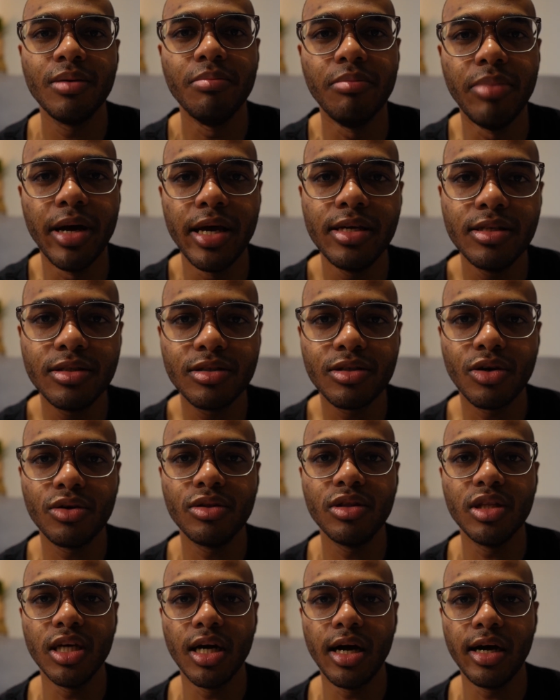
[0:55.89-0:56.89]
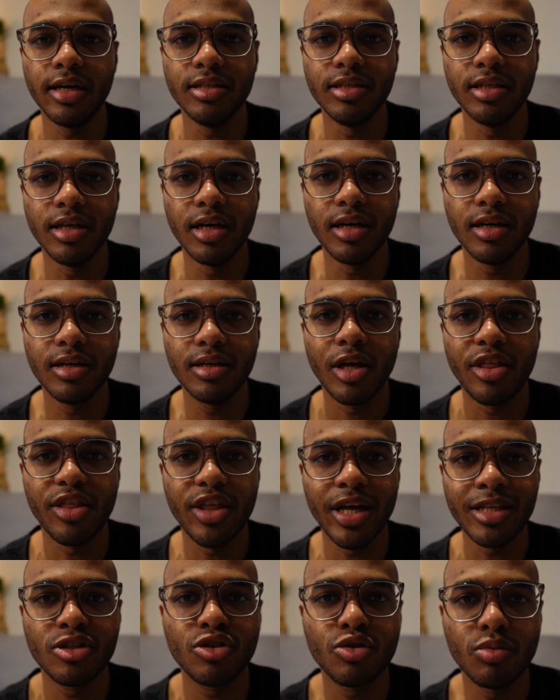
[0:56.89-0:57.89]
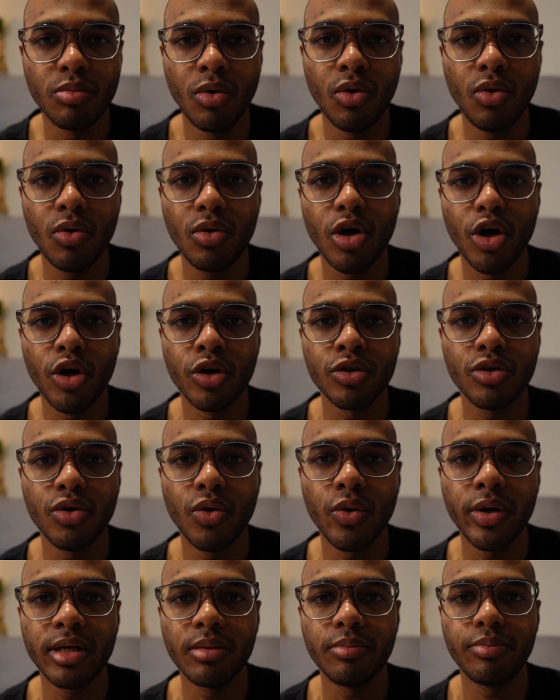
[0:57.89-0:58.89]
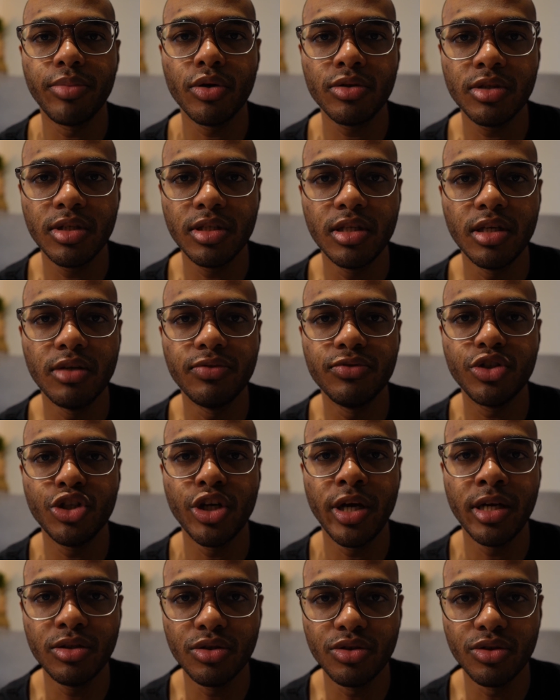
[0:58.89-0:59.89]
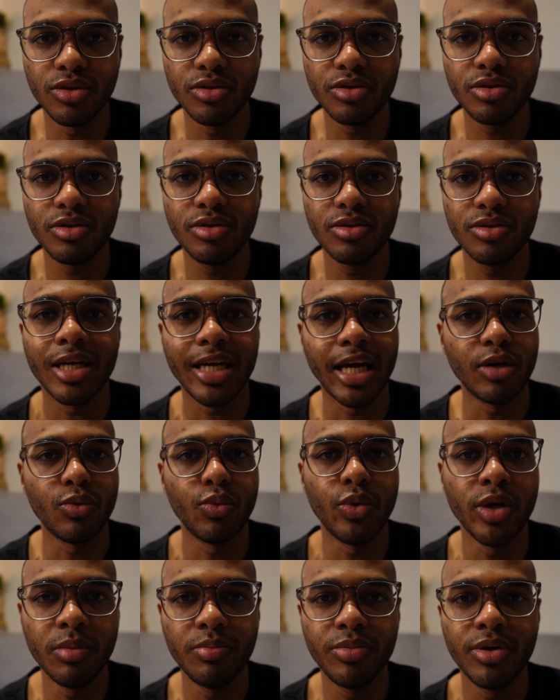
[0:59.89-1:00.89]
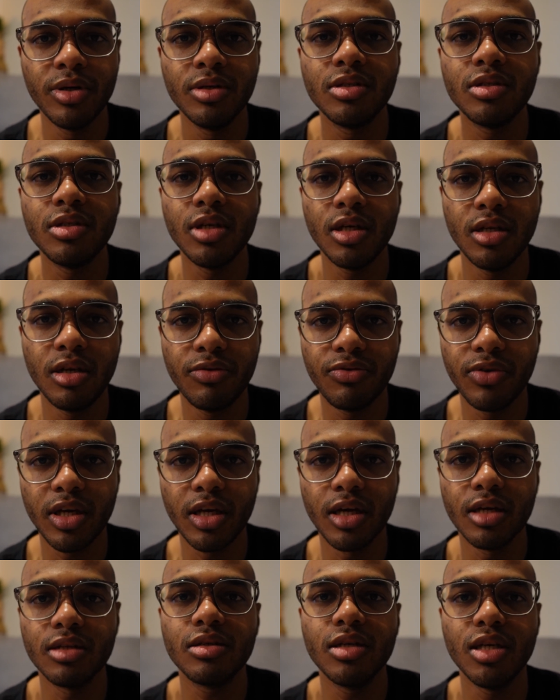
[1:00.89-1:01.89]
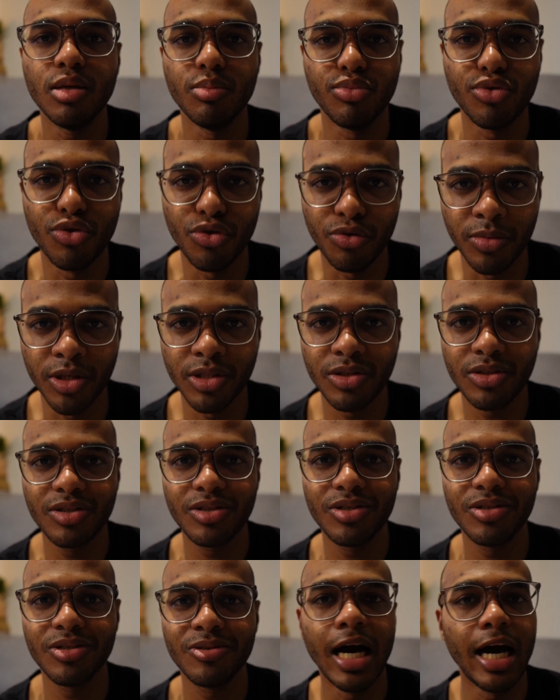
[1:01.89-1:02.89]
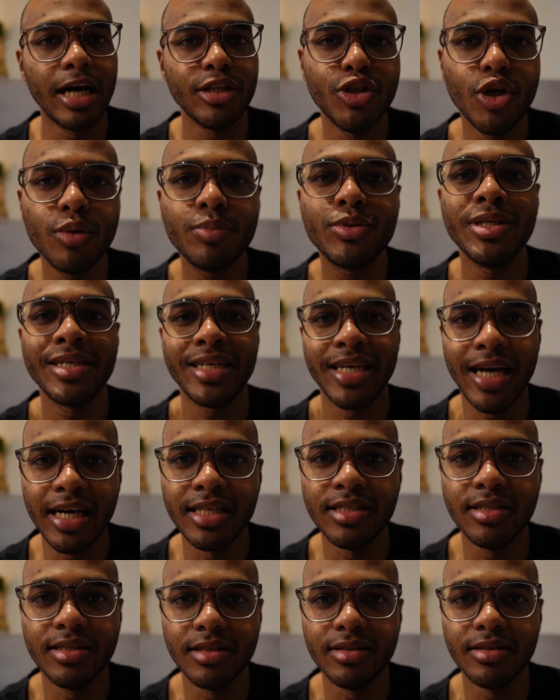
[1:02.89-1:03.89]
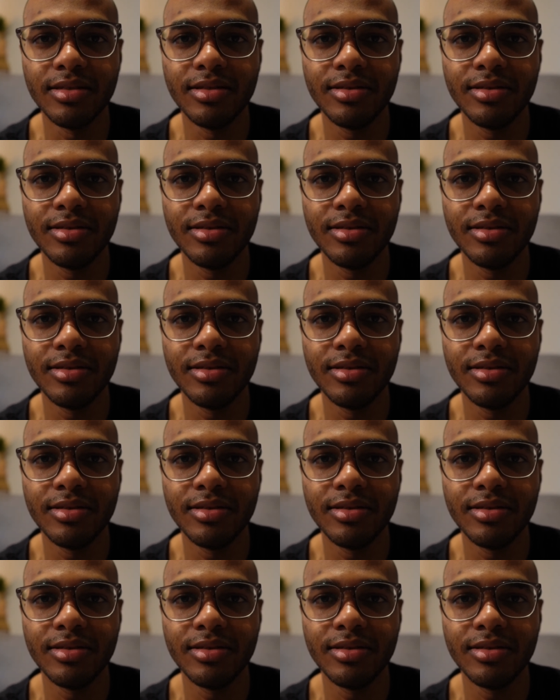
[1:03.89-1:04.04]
based on the idea that small ongoing positive changes can reap significant improvements. Adopt Kaizen,